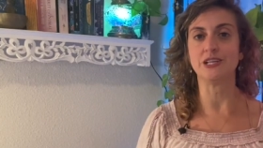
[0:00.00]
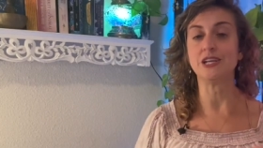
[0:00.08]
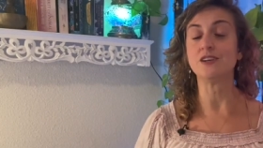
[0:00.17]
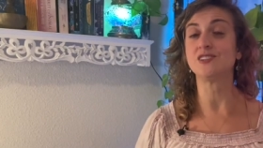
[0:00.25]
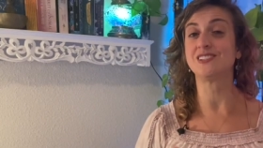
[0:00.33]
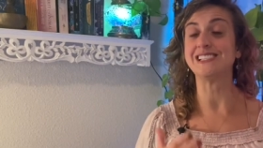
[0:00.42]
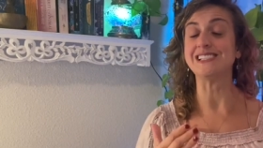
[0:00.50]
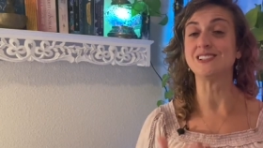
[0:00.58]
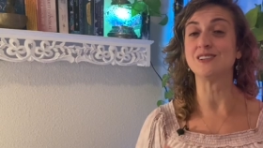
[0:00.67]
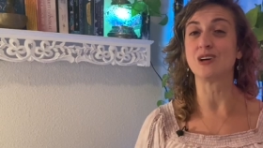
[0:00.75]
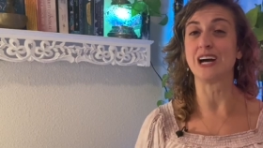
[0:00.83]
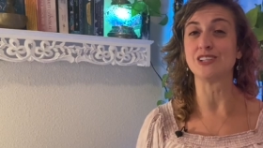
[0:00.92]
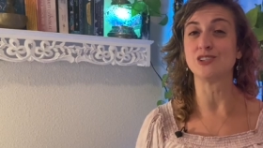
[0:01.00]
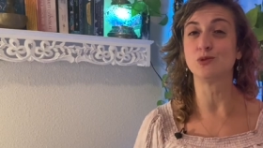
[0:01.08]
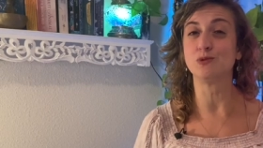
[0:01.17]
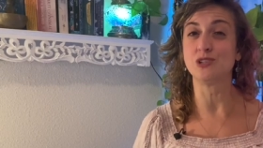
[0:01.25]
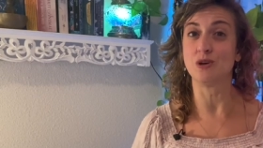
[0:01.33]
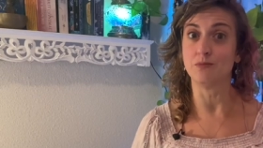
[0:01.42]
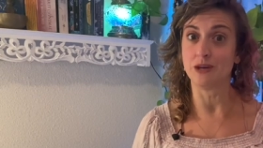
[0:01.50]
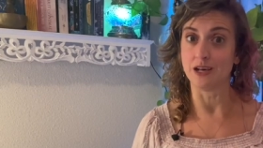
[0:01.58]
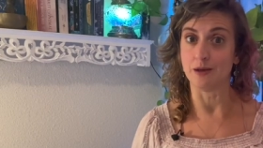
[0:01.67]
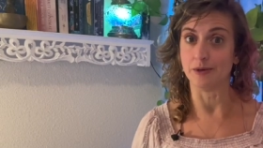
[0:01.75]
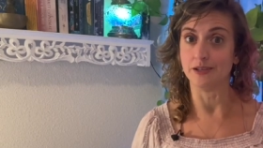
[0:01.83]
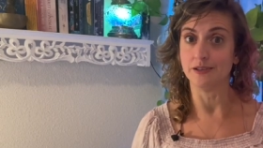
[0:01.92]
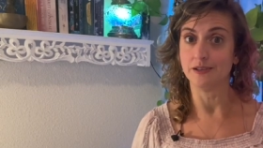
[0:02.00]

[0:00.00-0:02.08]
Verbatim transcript: years, it's still got to do with your mom.